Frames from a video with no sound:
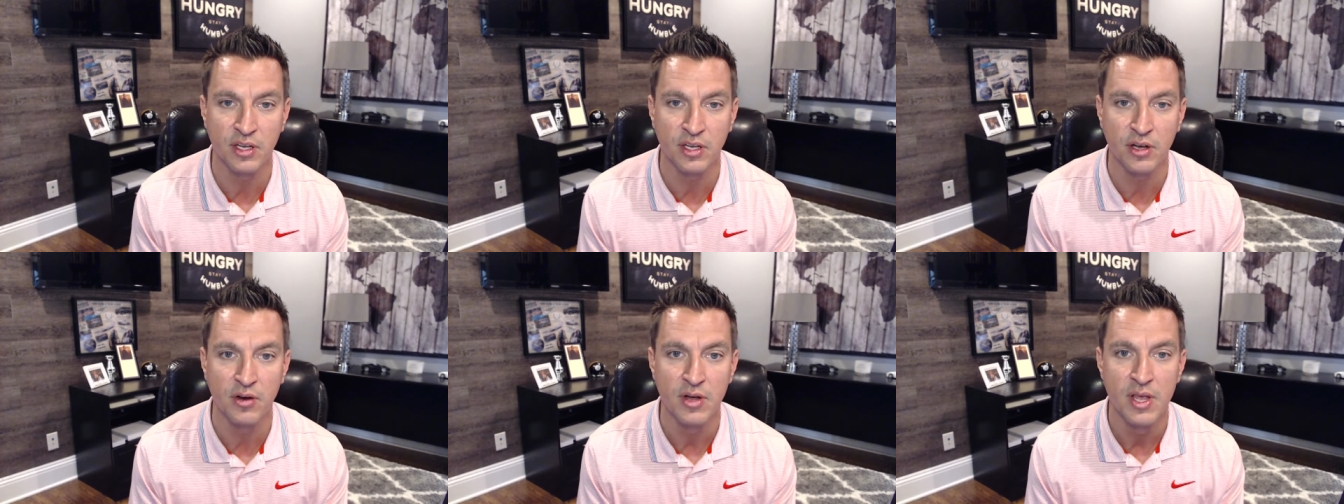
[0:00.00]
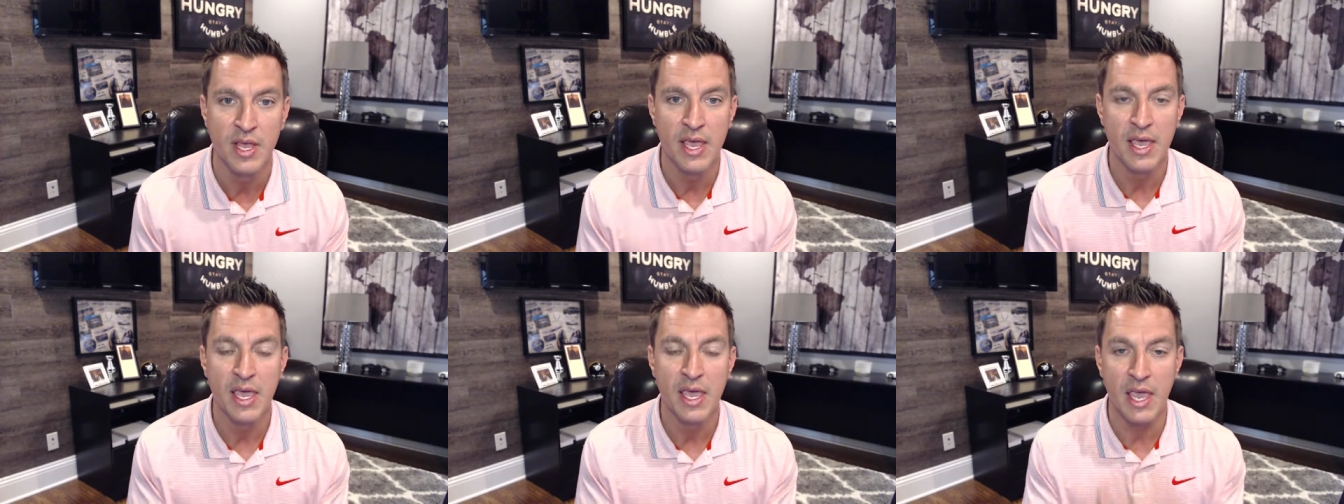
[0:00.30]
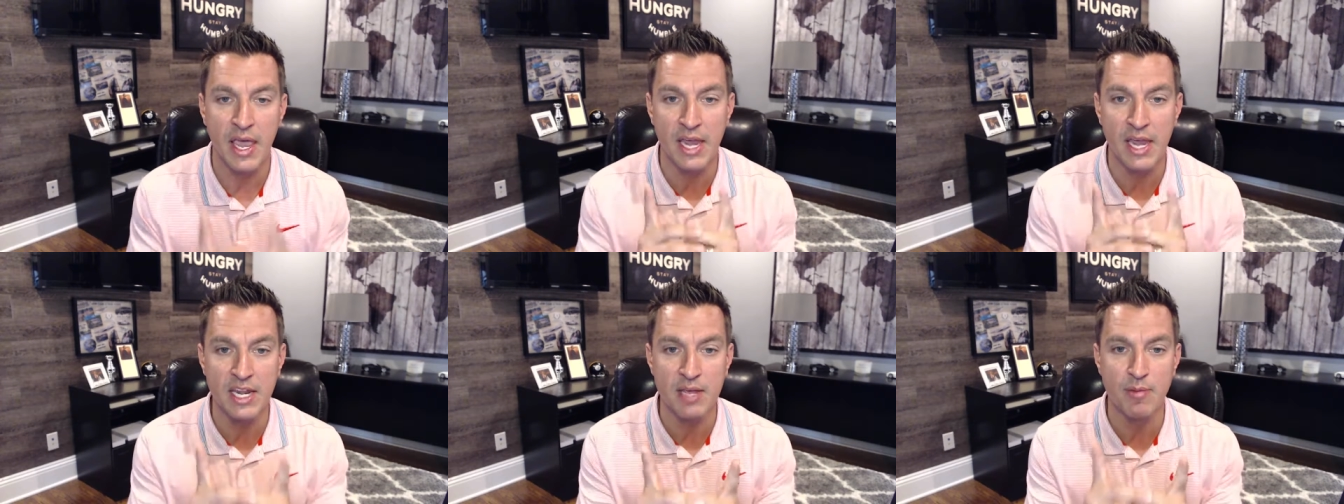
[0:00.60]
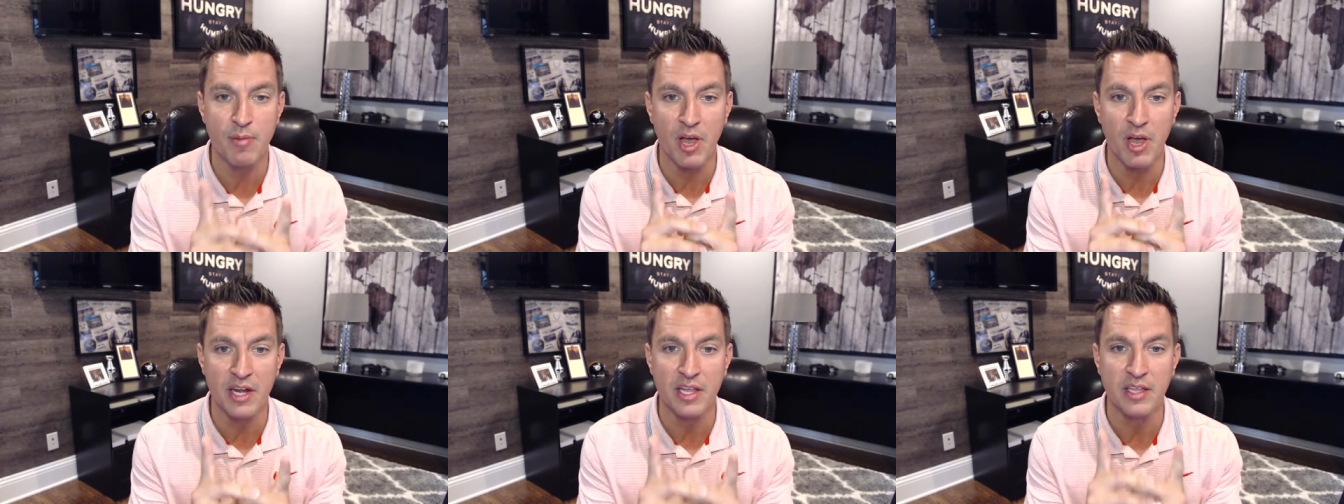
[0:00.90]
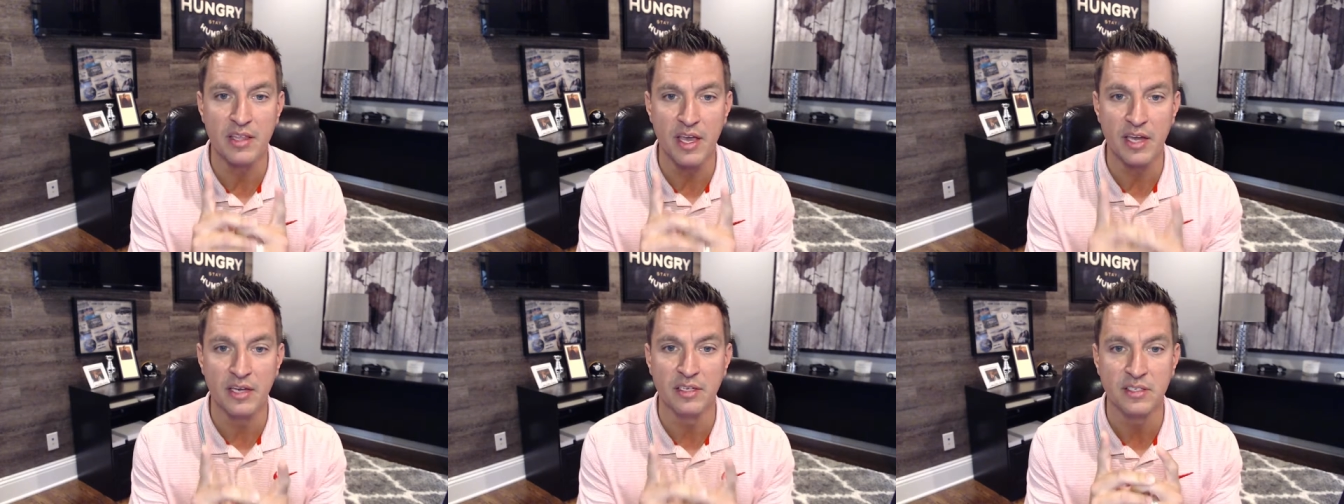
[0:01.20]
So,
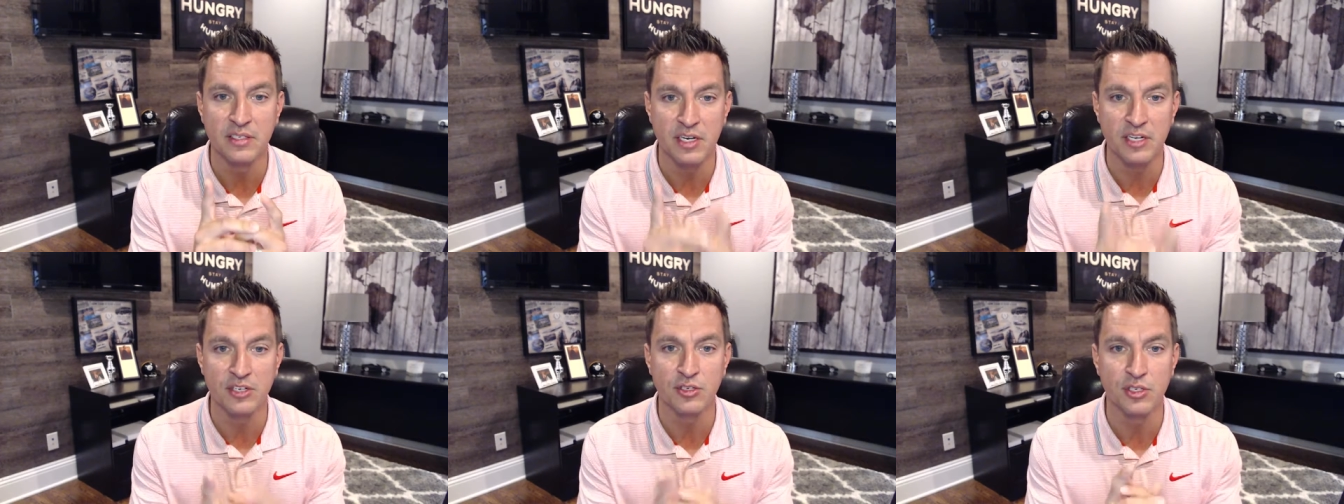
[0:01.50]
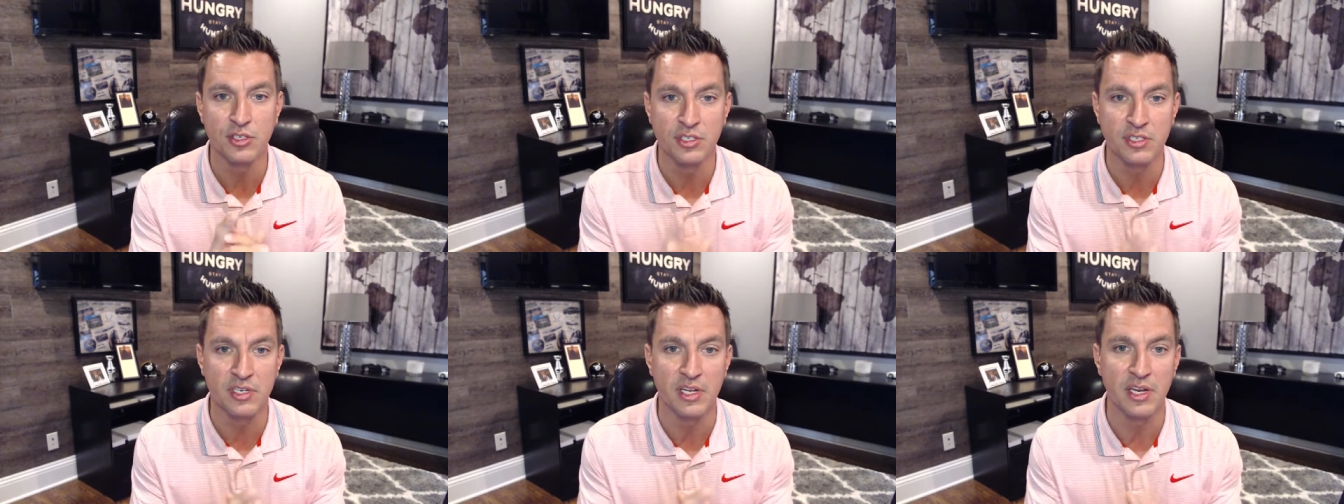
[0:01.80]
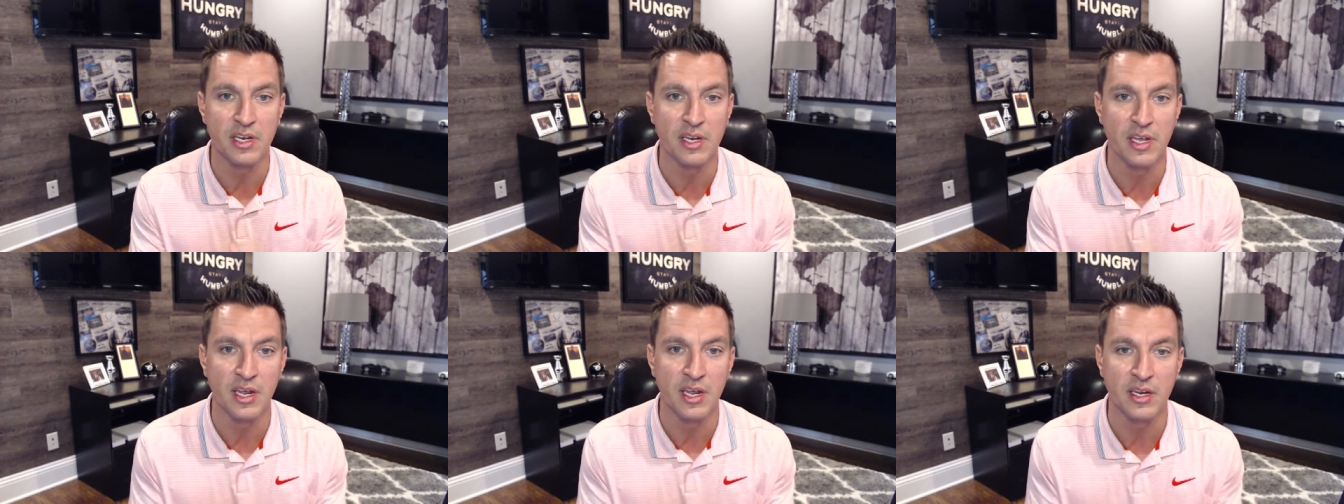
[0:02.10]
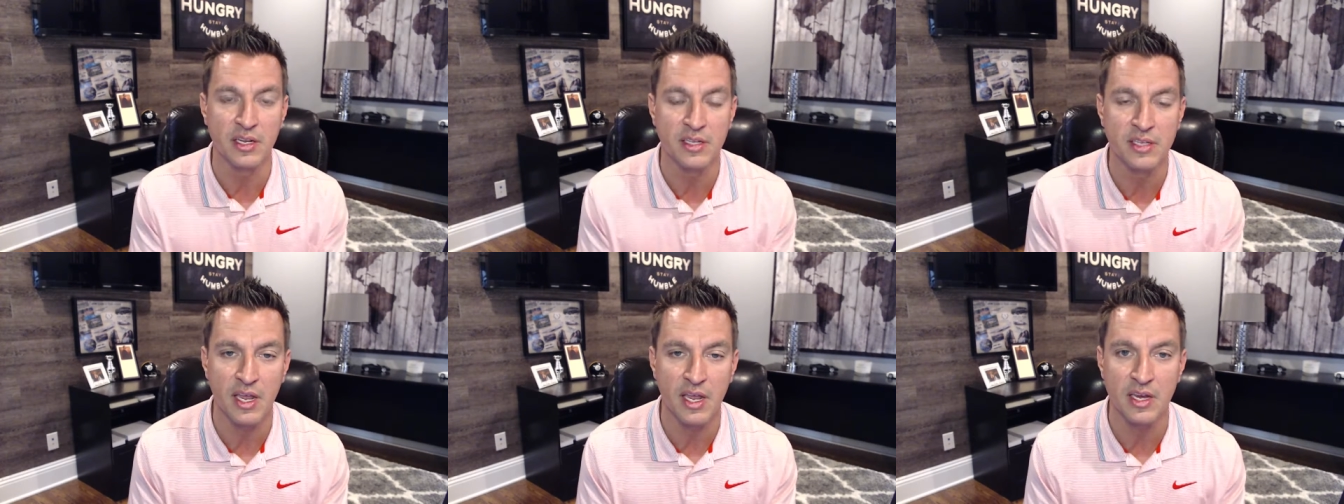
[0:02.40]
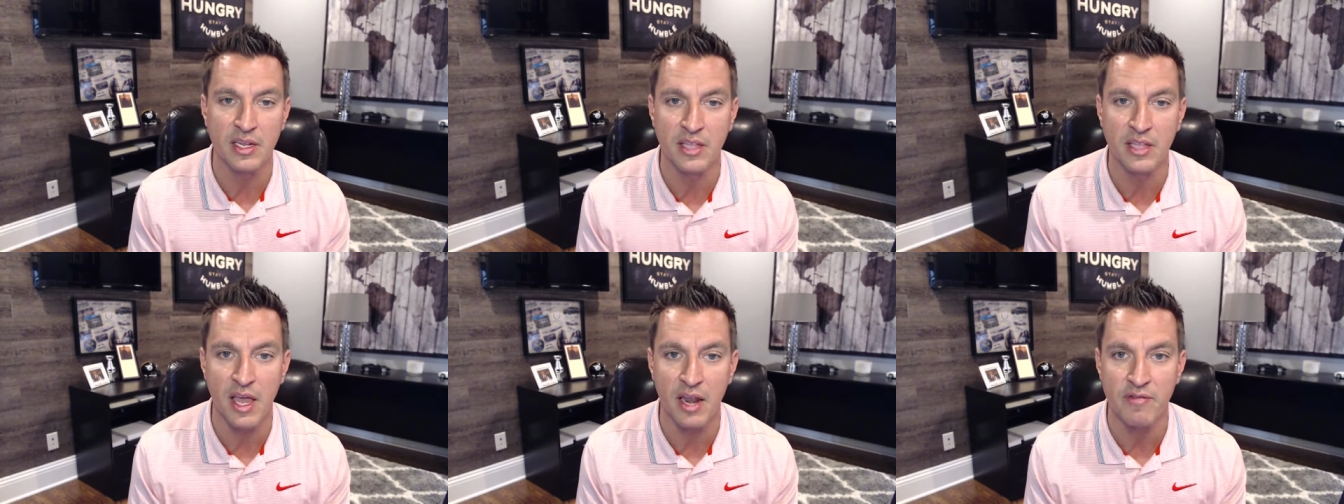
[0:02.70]
anybody that is interested in
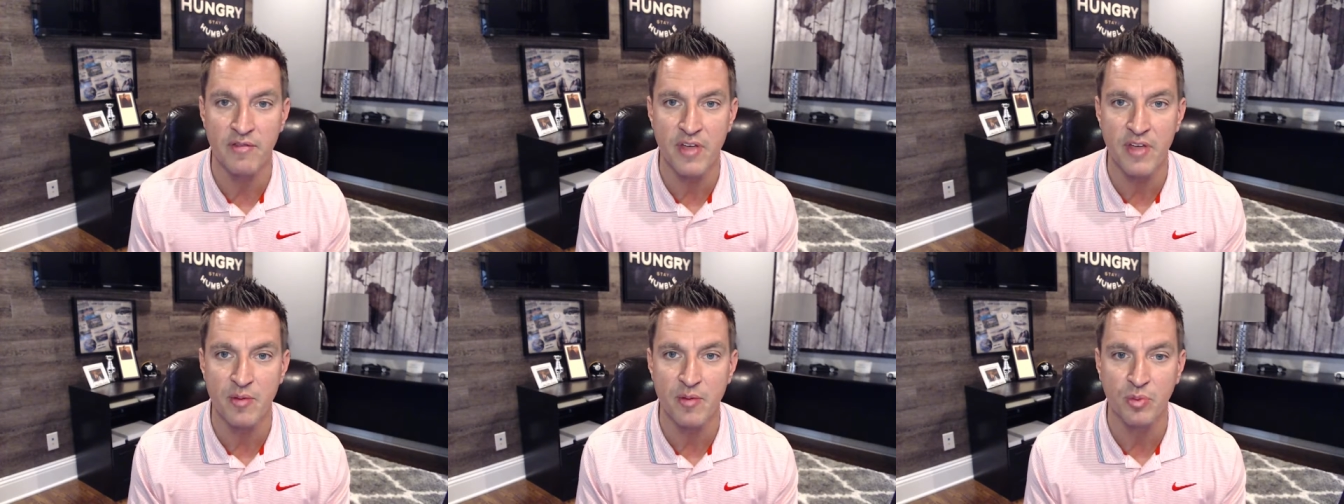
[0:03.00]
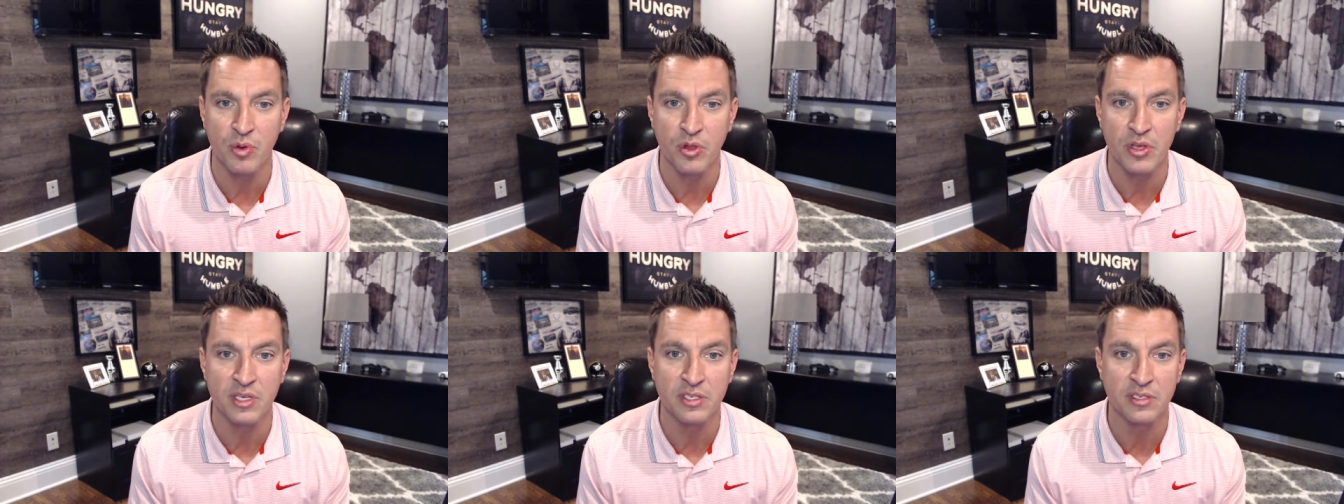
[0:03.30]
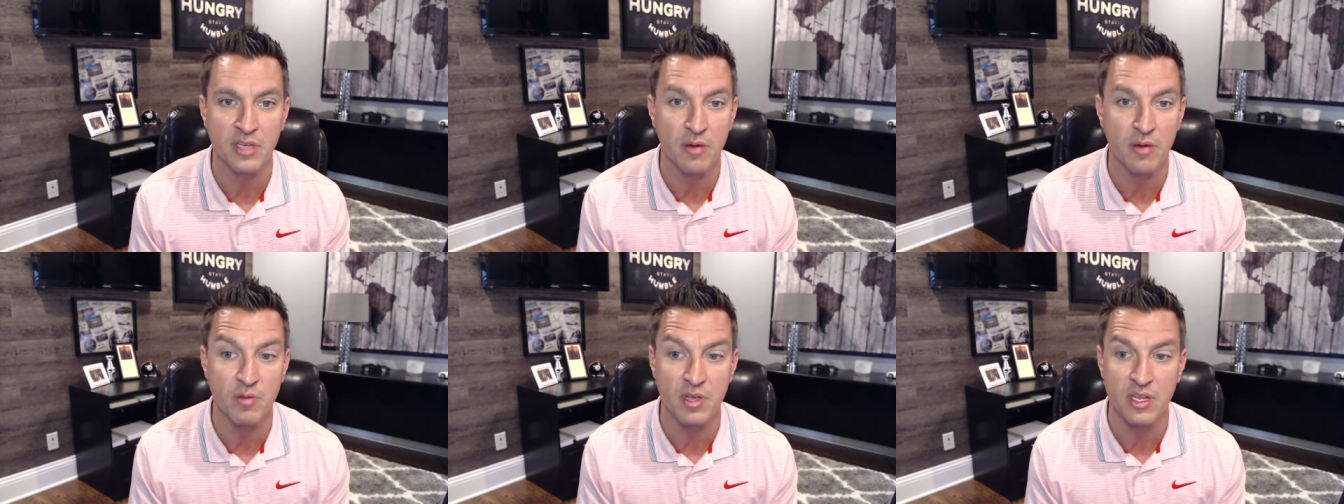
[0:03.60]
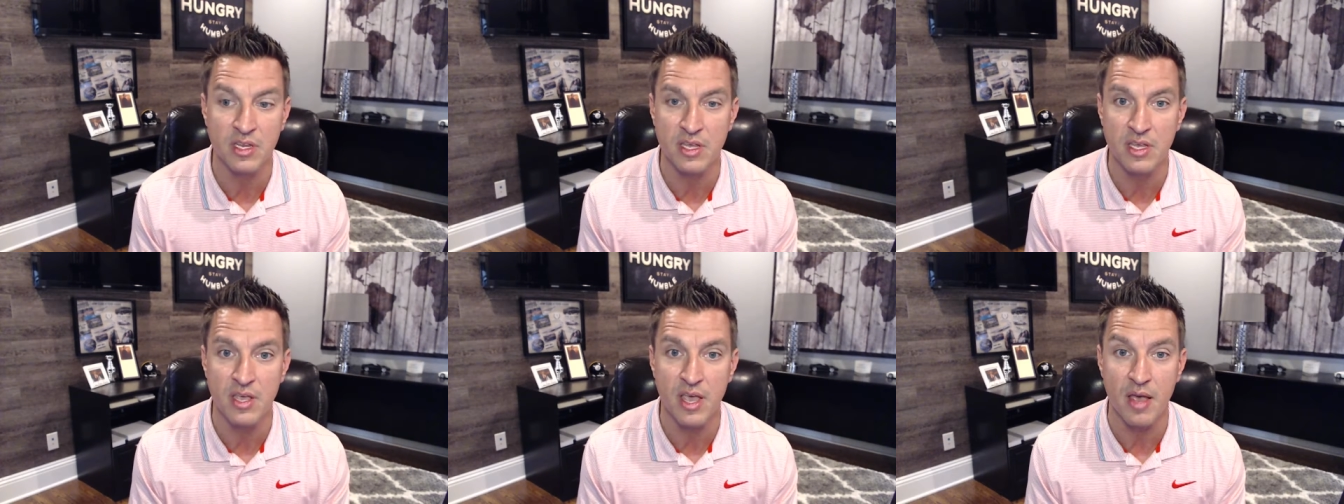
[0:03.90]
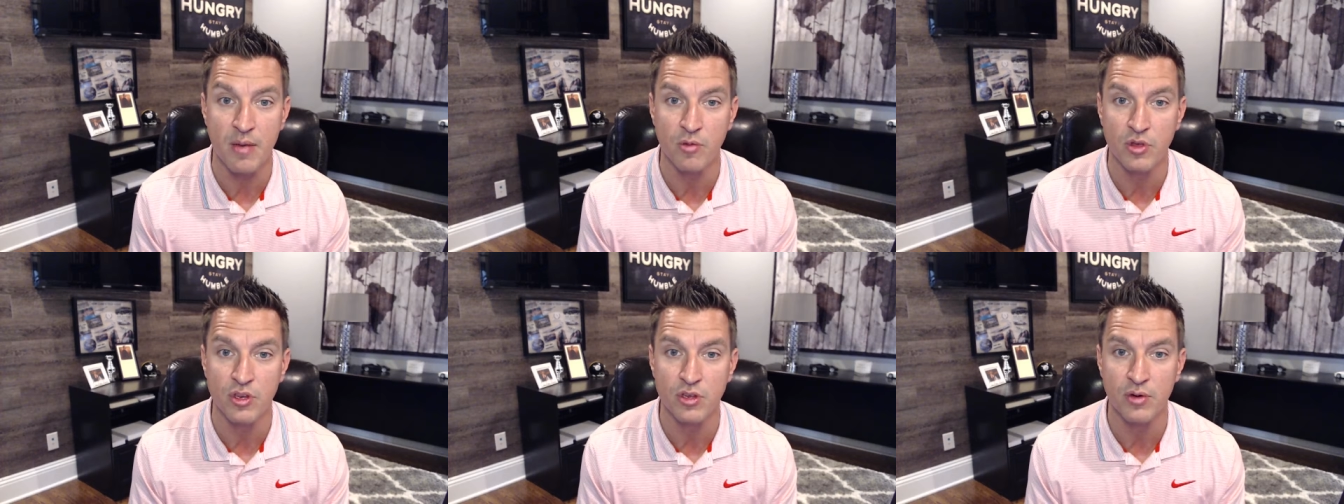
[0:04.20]
attending that event, please send me a DM.